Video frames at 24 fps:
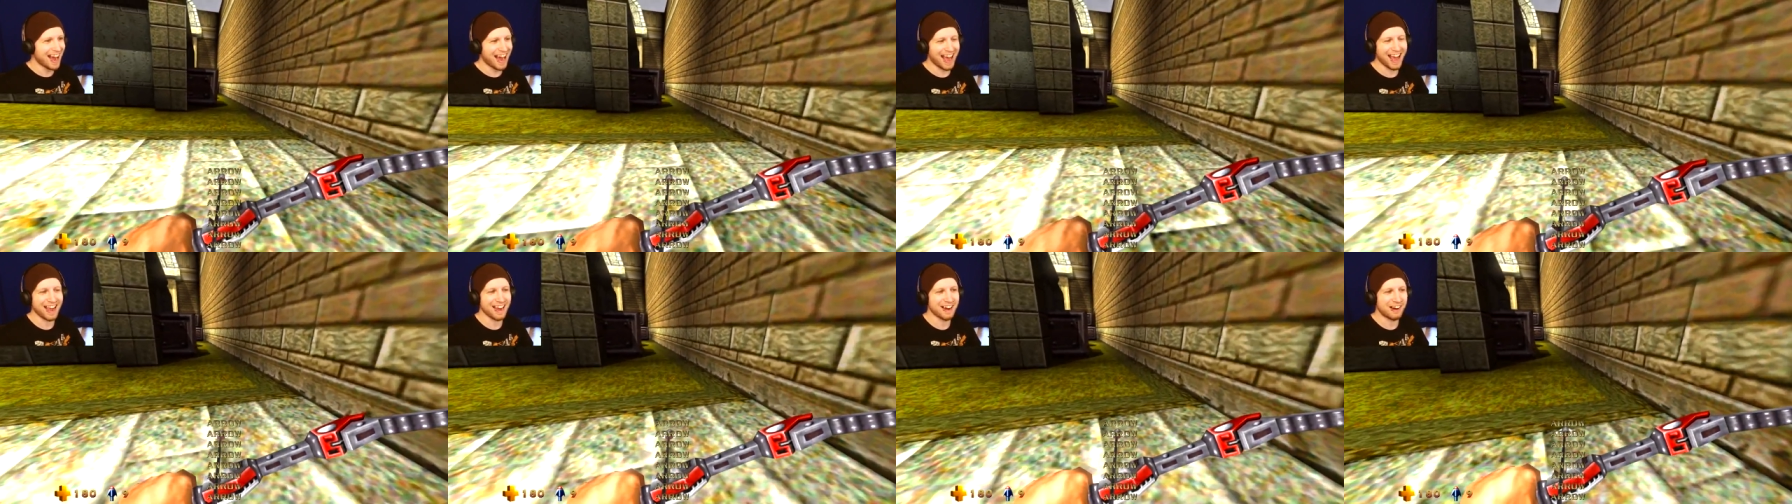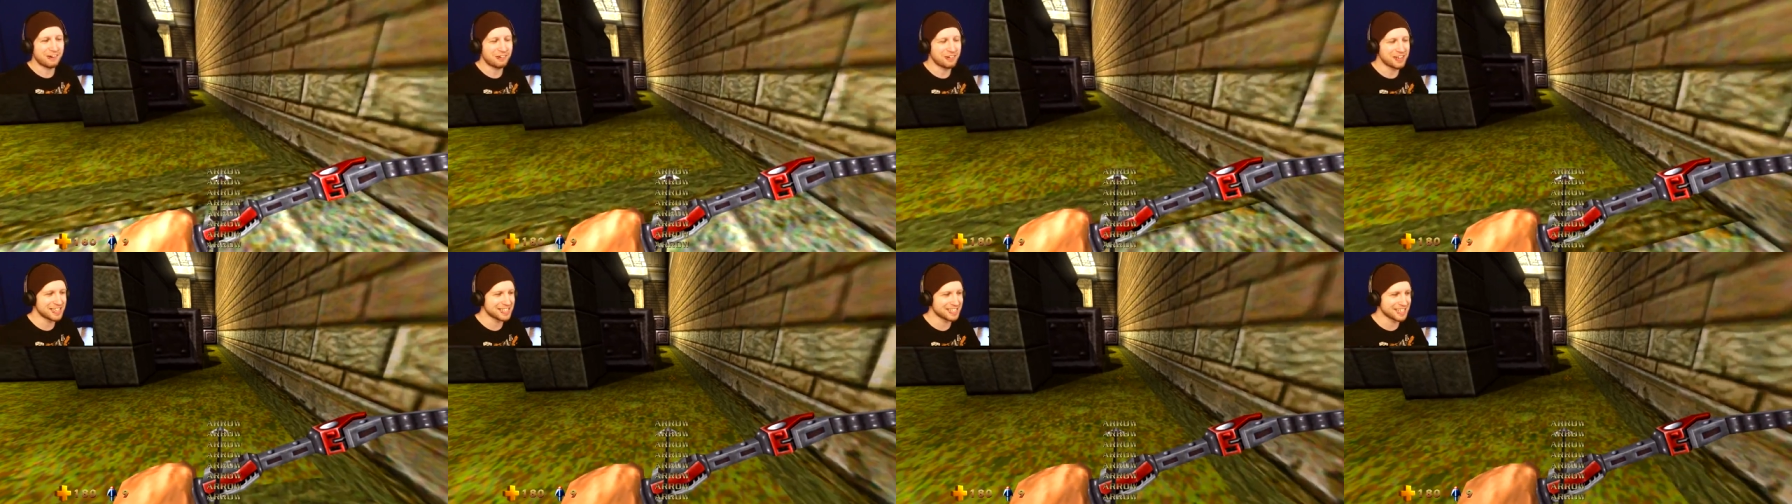I
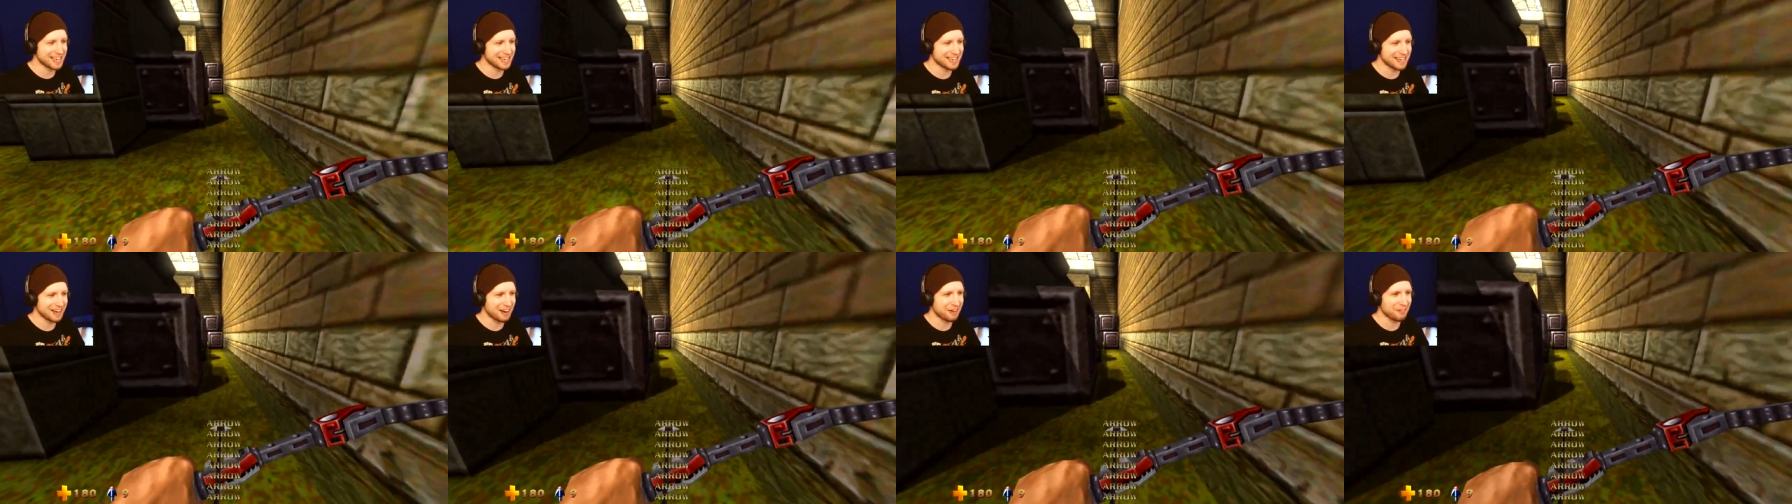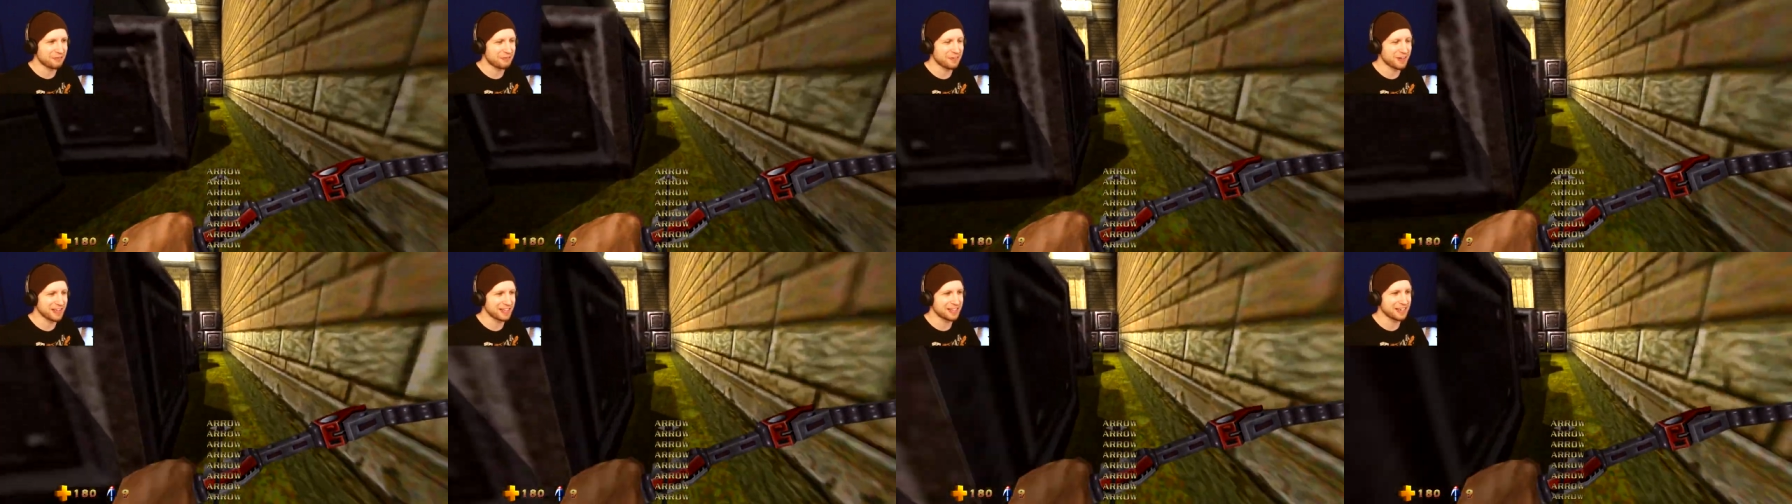always ended up
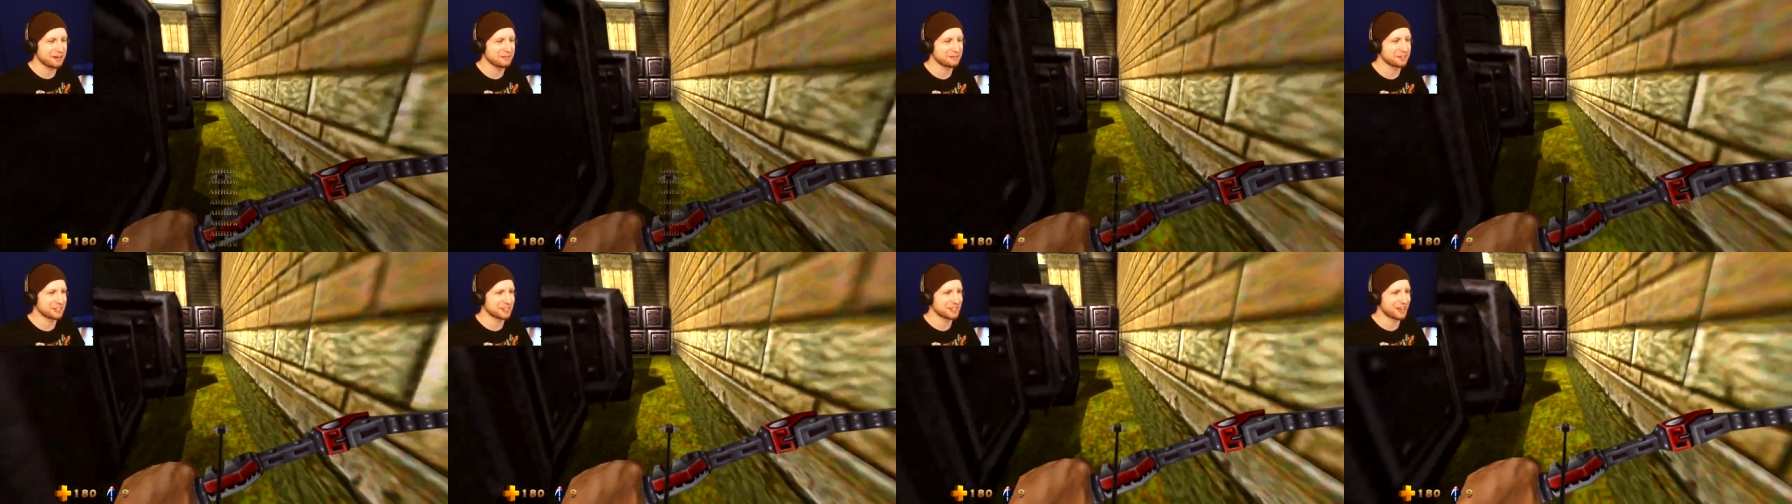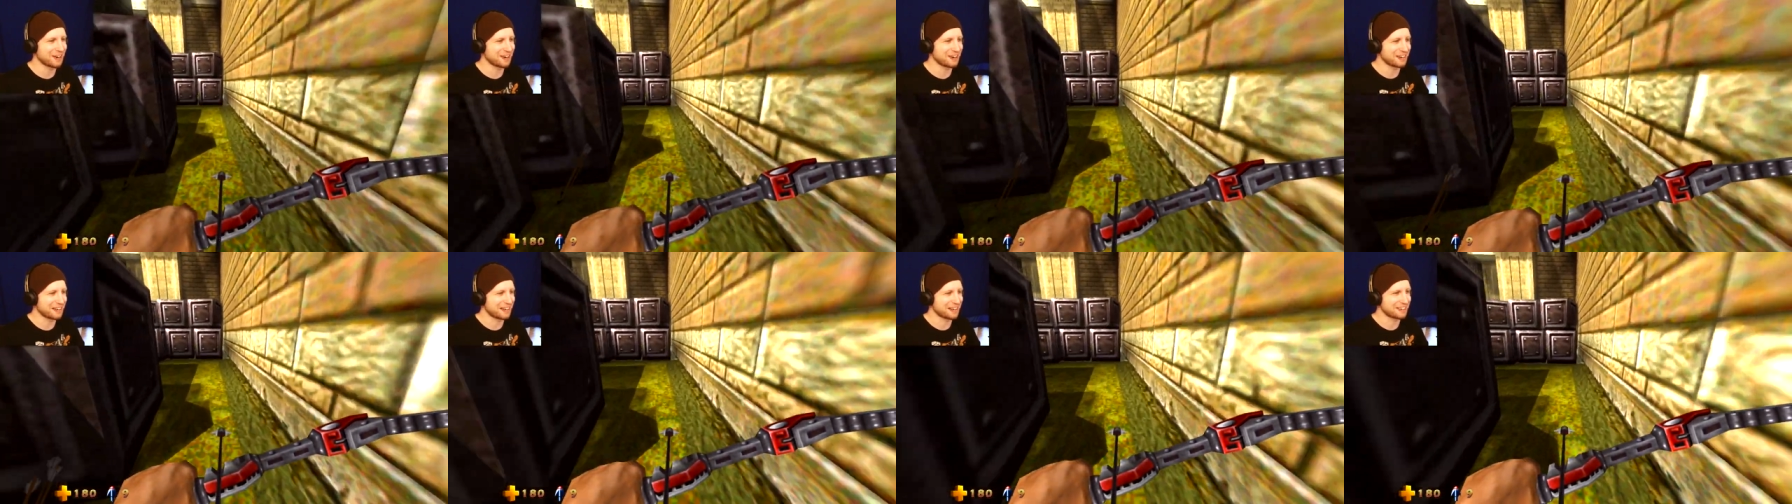filling up the
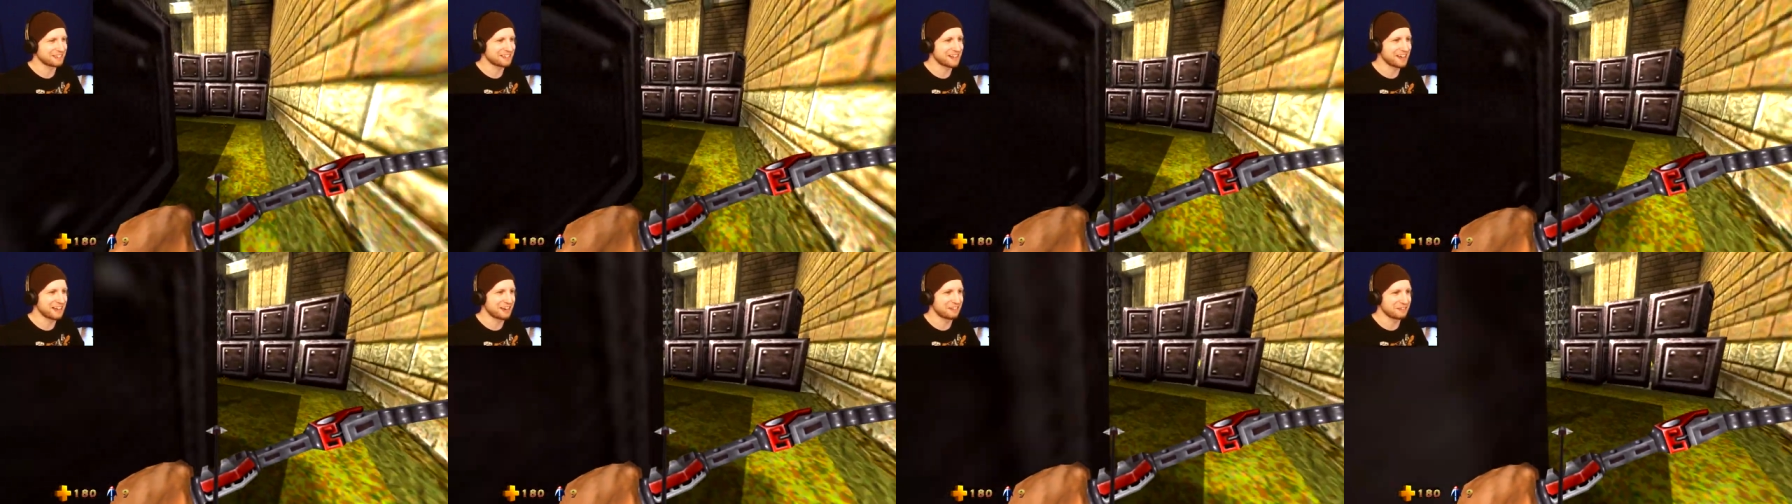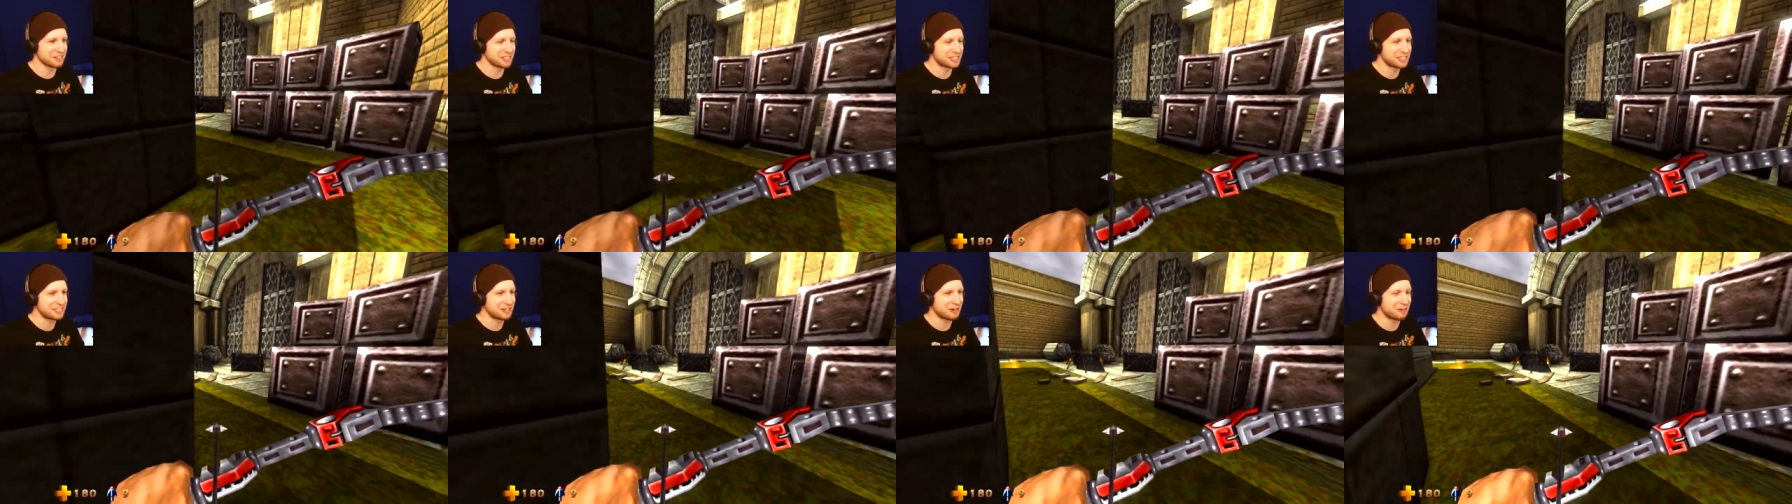target and thought it
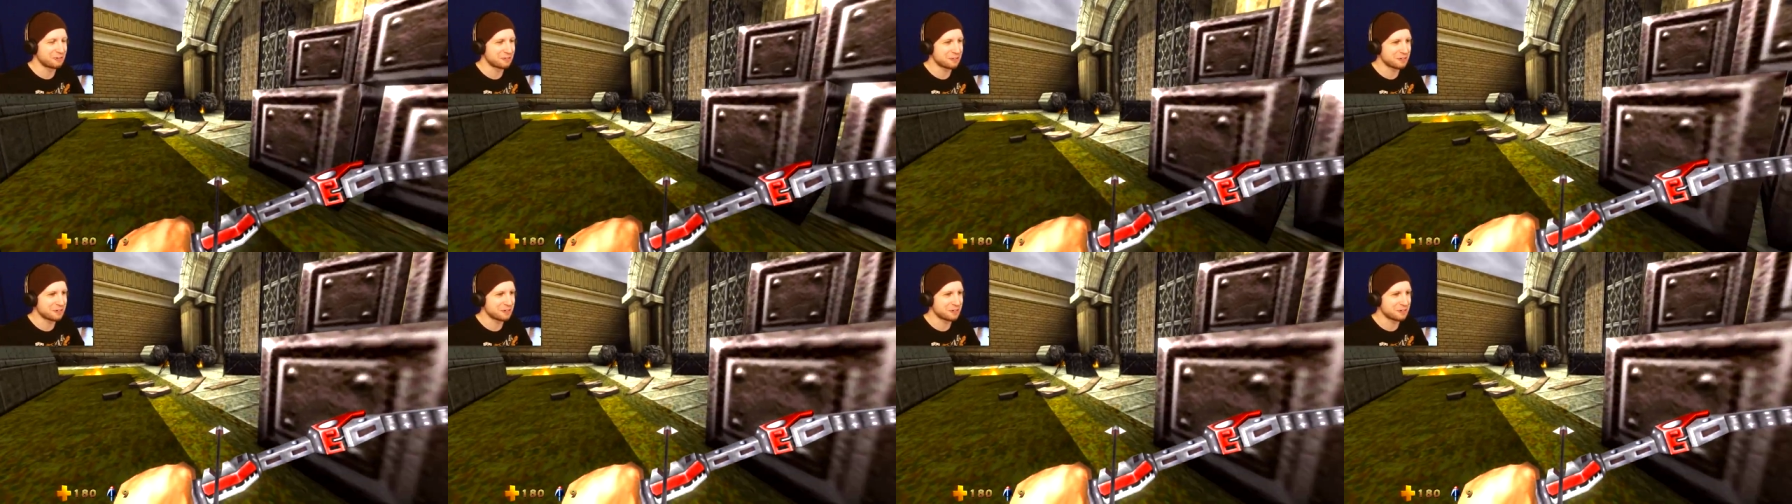was so